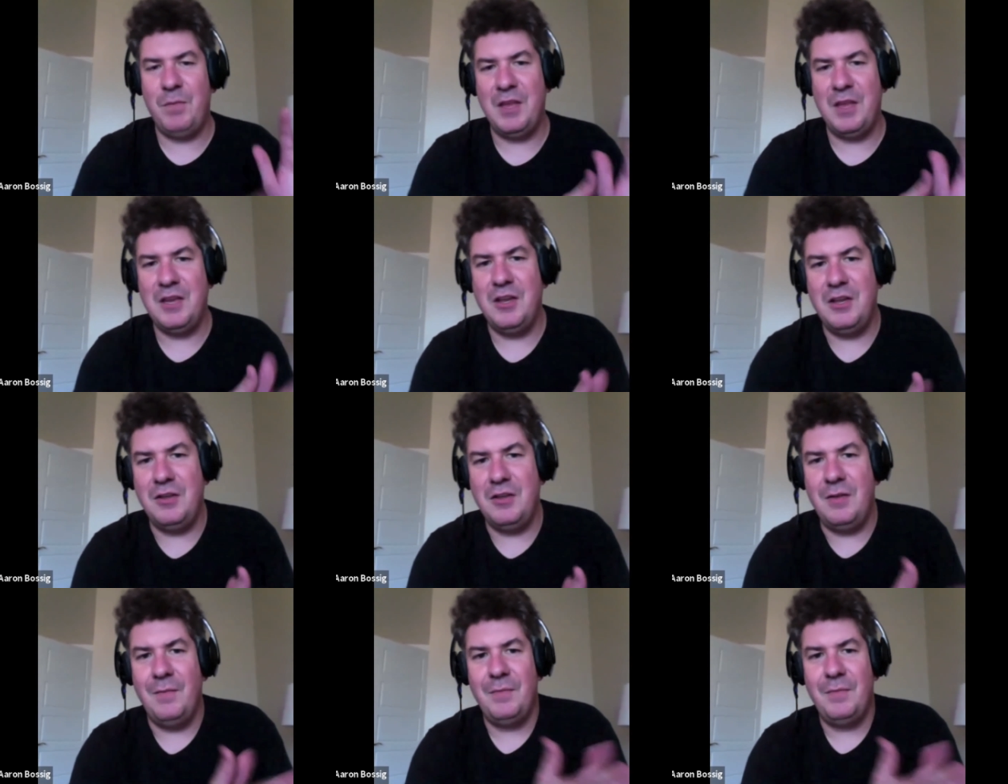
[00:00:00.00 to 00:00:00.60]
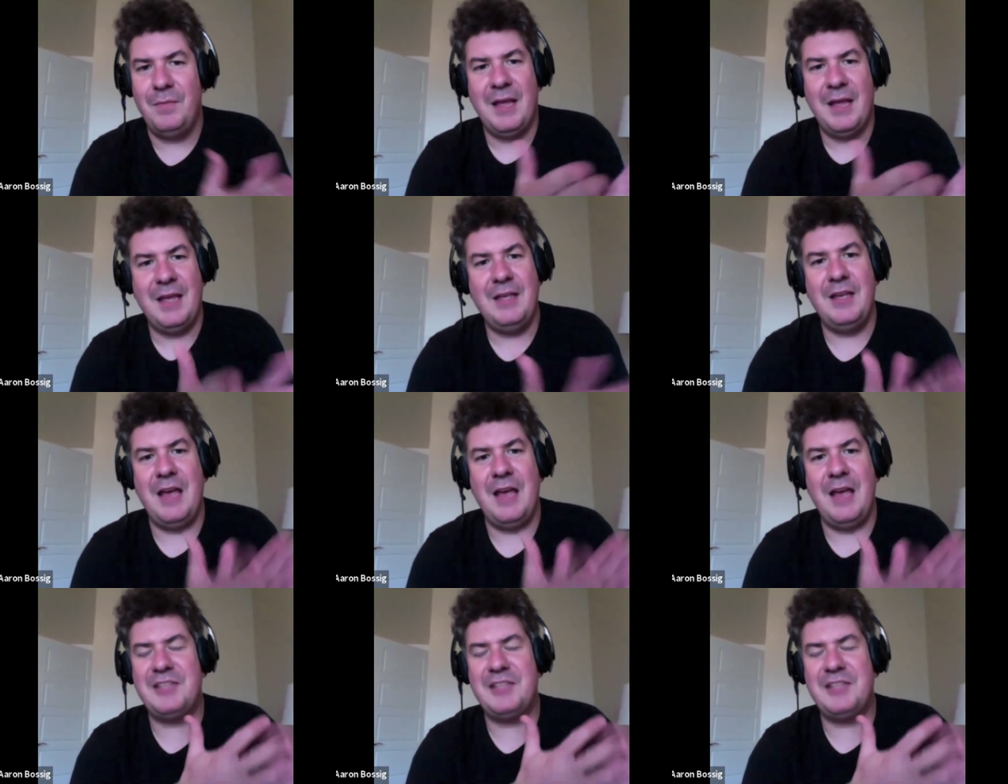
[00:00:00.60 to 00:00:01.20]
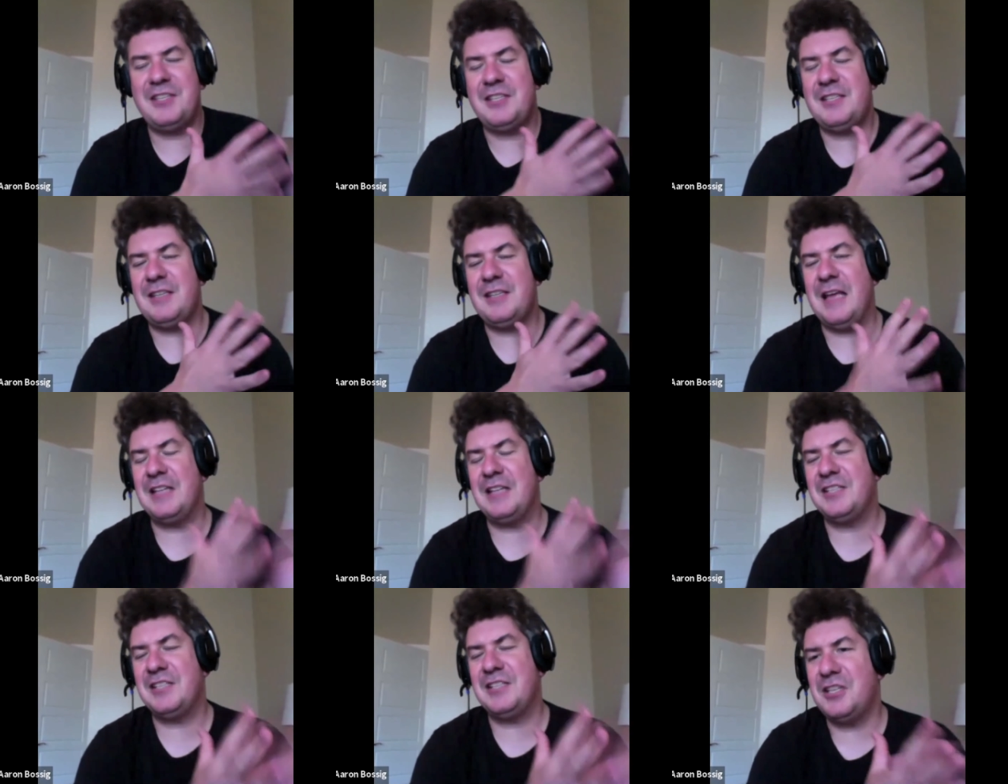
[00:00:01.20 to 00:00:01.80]
You, you, it's
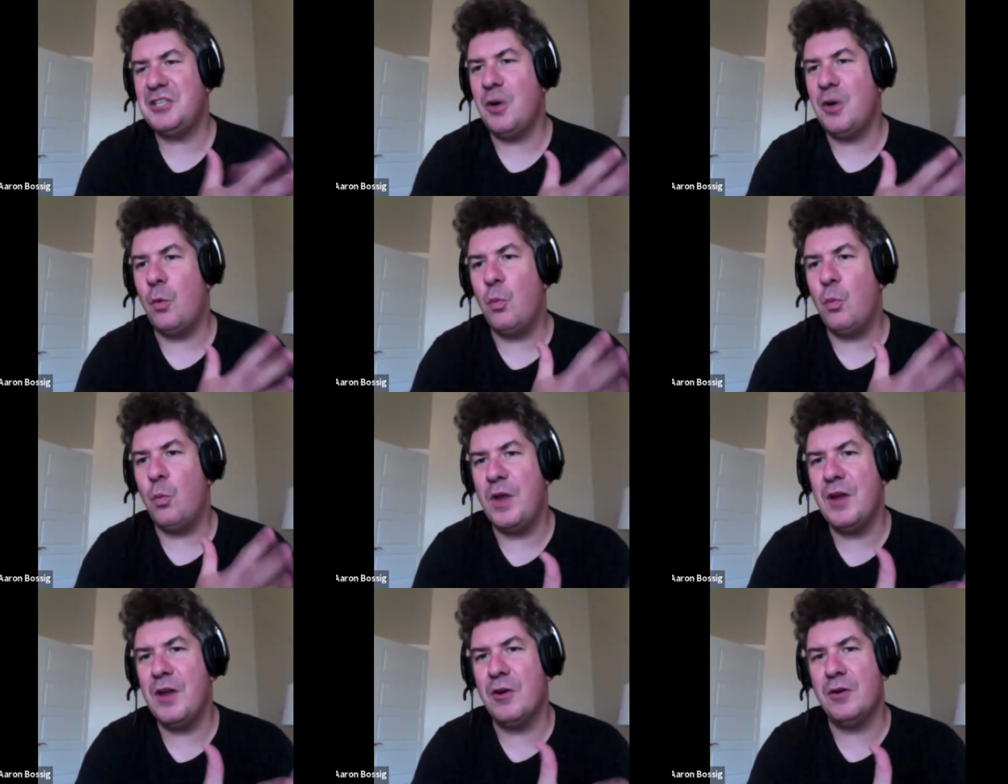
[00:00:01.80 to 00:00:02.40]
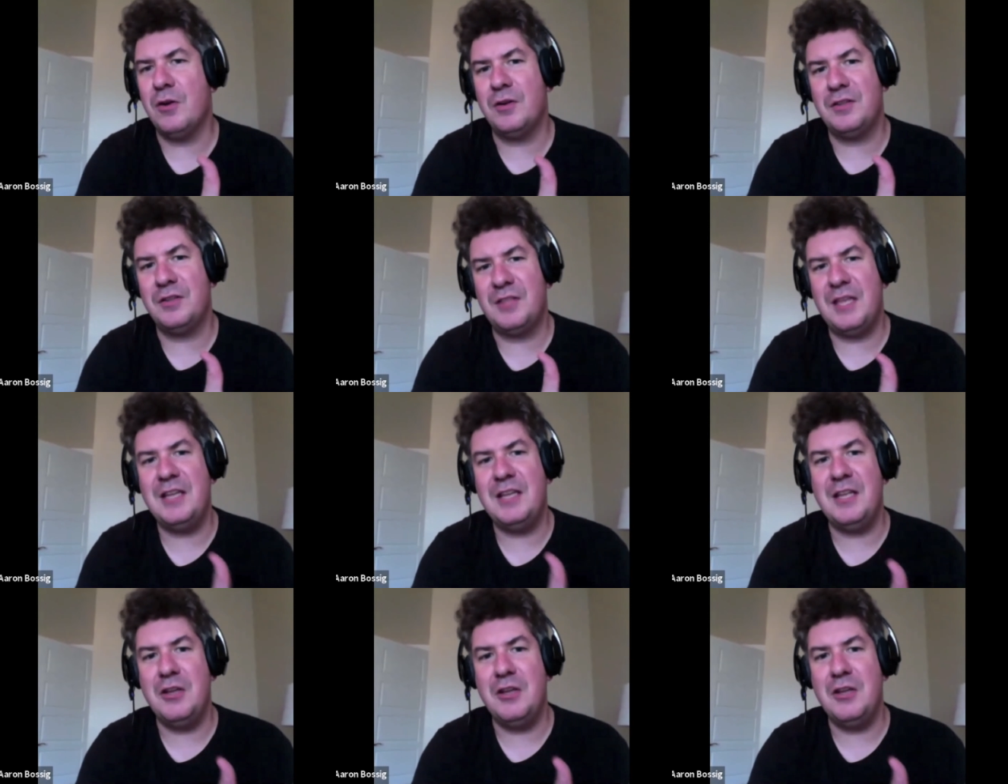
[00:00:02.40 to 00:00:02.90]
it's such a weird thing.